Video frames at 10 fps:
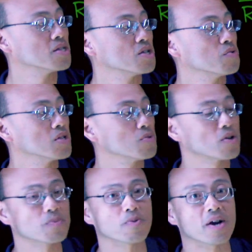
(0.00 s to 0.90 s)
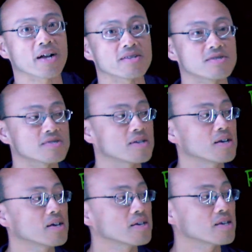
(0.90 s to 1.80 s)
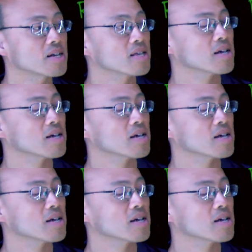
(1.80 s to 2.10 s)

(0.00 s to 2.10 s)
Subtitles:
that you really want to practice, getting